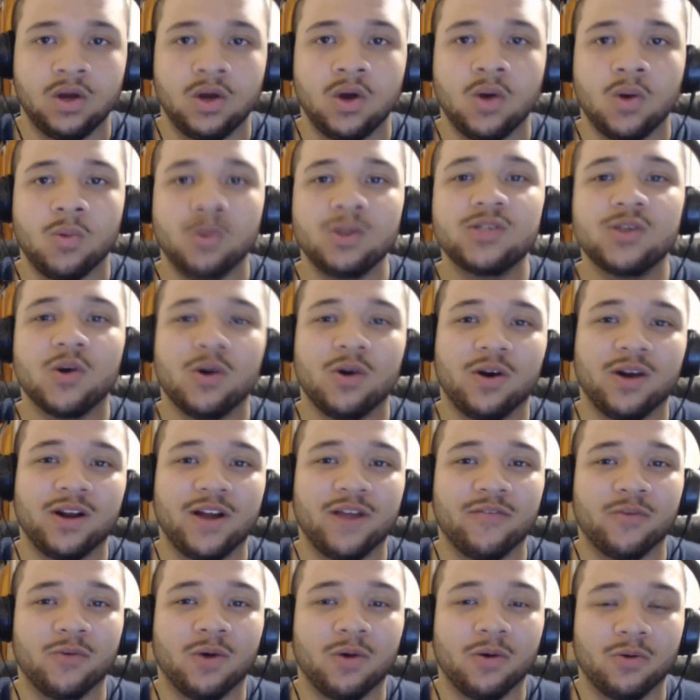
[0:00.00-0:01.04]
What's going on,
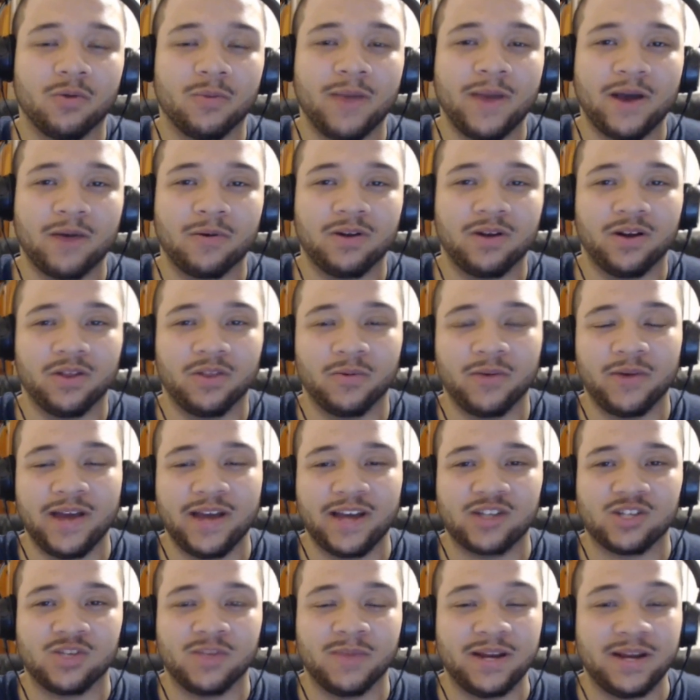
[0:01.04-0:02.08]
everyone? We're back with another
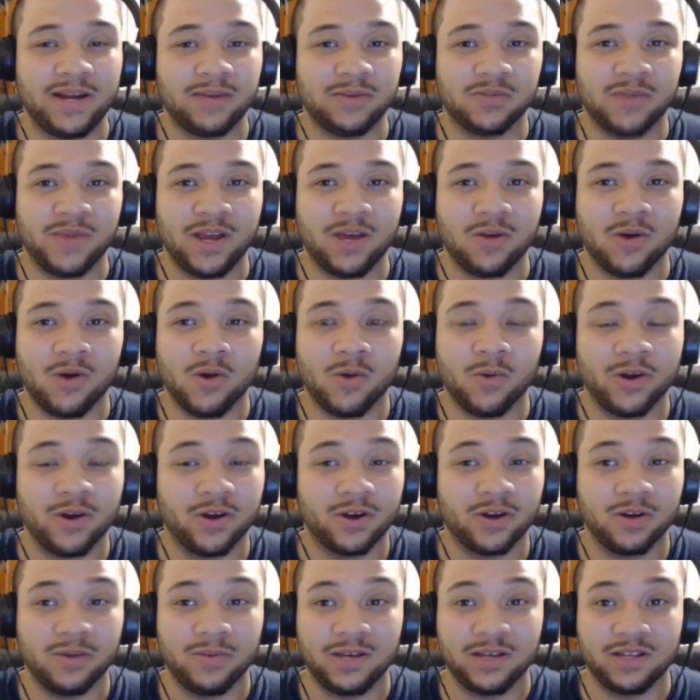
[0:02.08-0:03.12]
reaction. My name is Manguel. We are
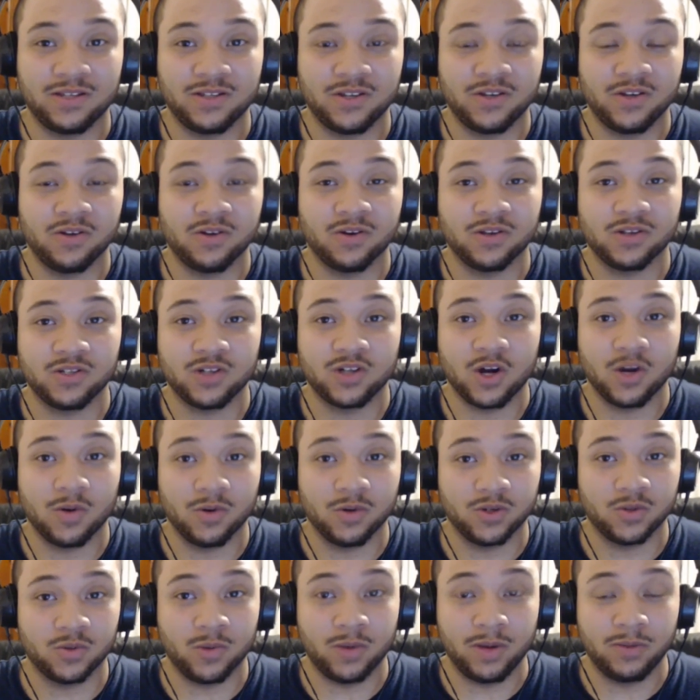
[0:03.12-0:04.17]
going to be continuing our Star
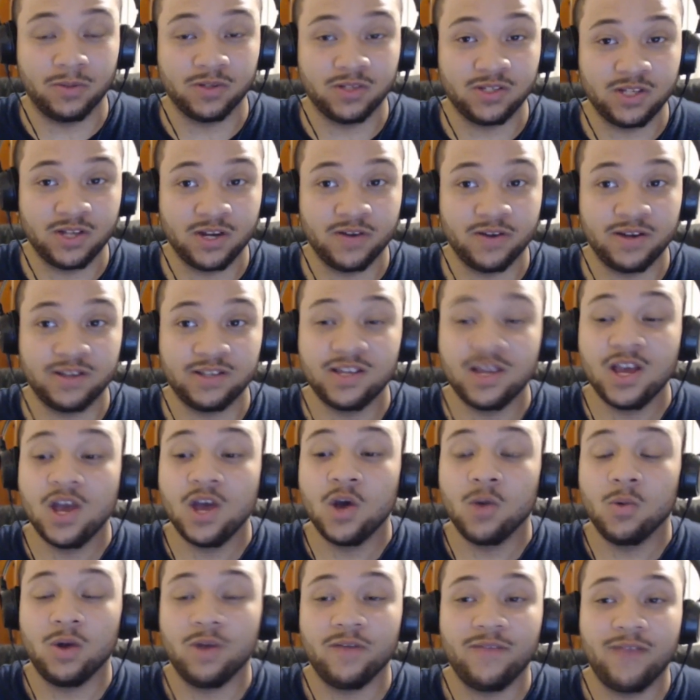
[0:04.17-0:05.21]
Wars Rebels series
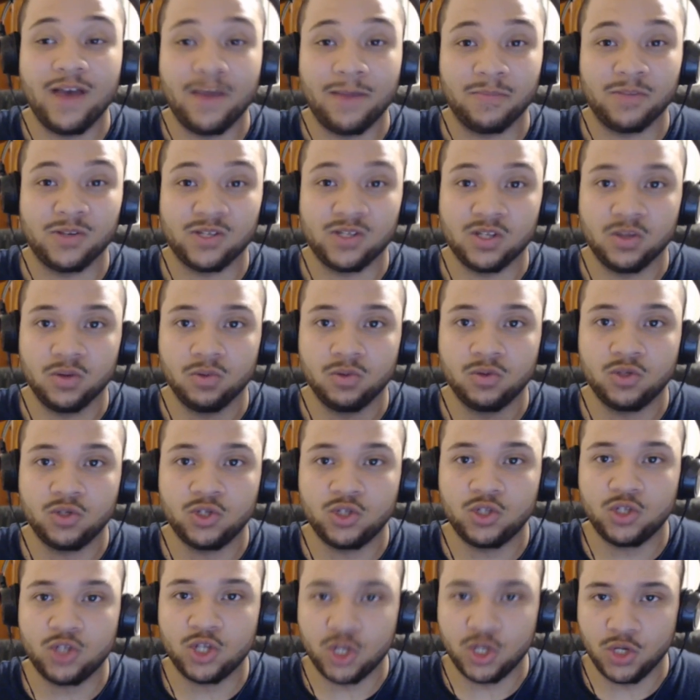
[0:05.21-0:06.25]
with episode
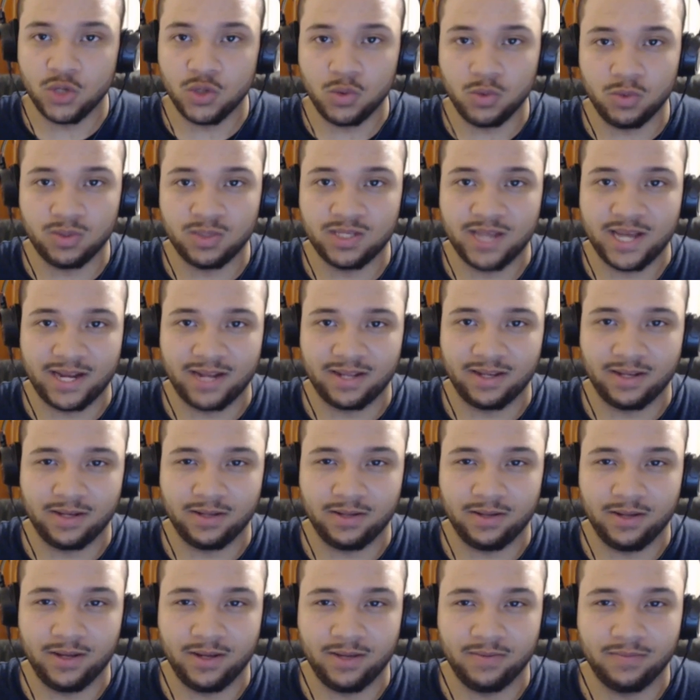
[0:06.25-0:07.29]
2,
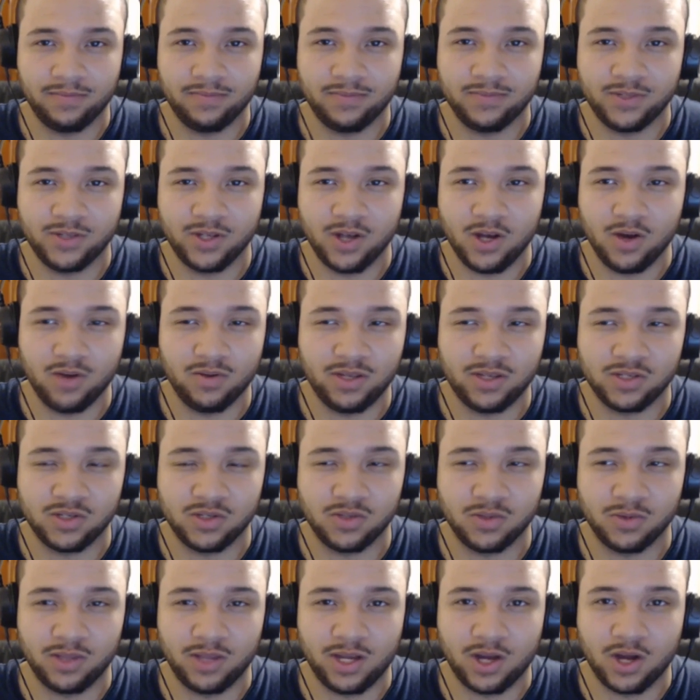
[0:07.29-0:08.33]
technically. So that's
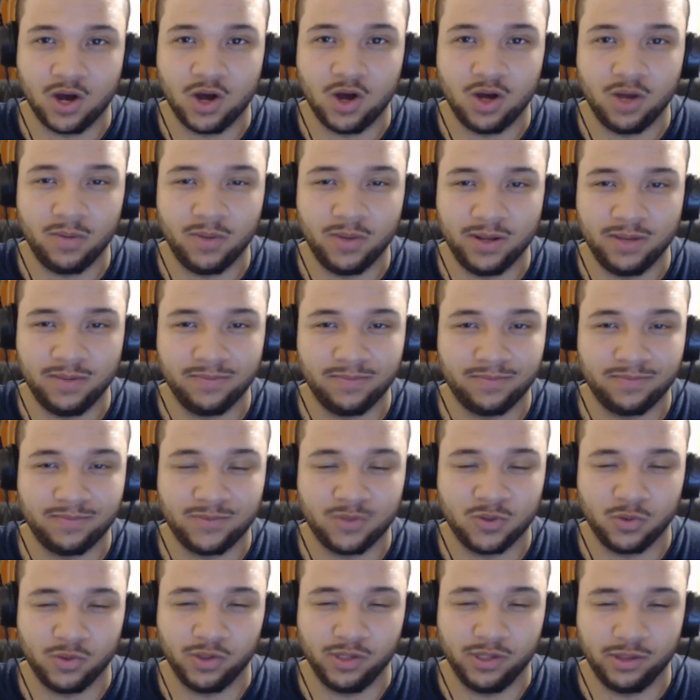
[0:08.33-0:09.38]
just what they call it, but
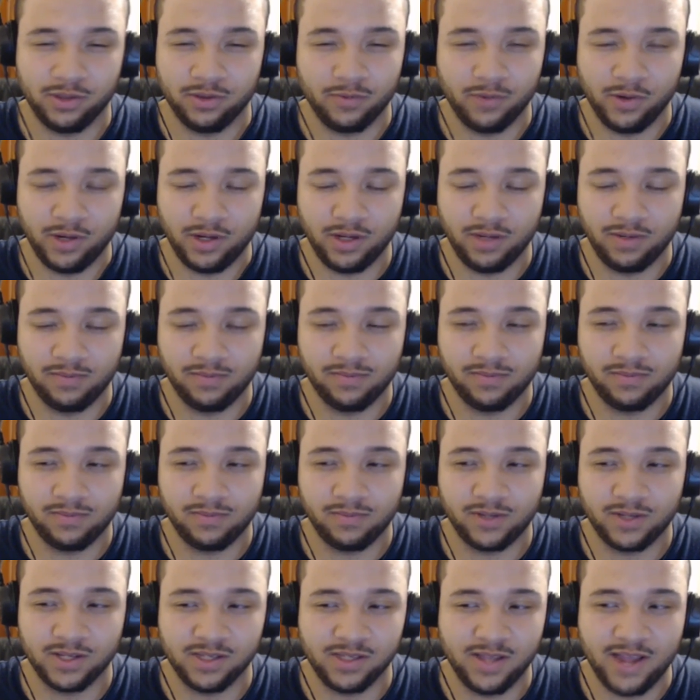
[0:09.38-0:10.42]
it's really 3.
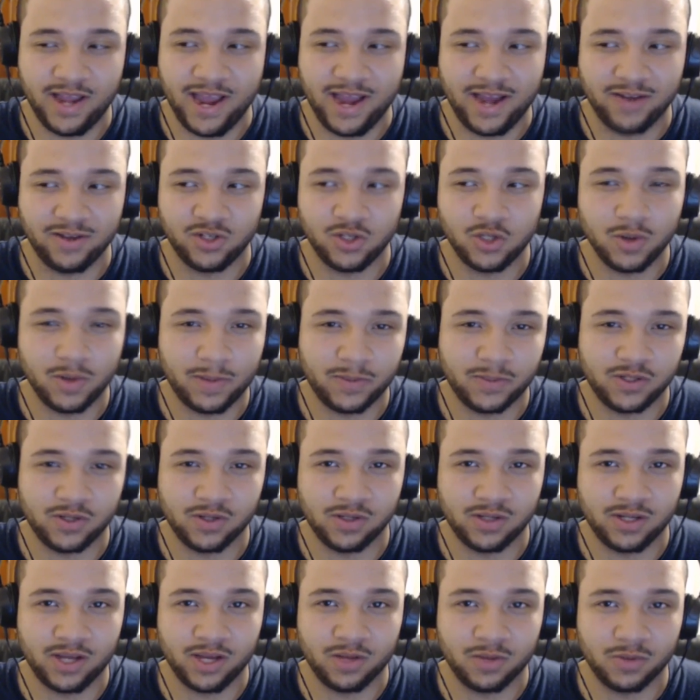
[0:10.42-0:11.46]
Because they had 2 episodes
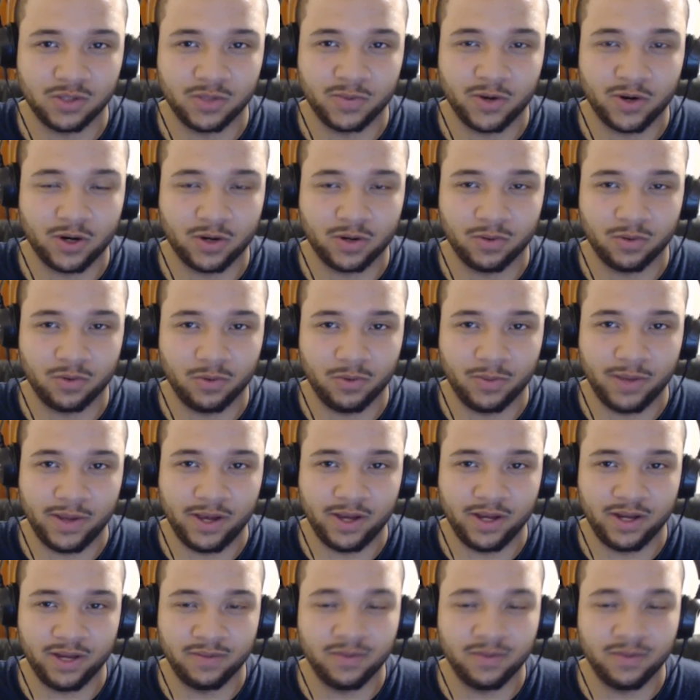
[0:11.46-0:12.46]
together with Sparker of the Rebellion.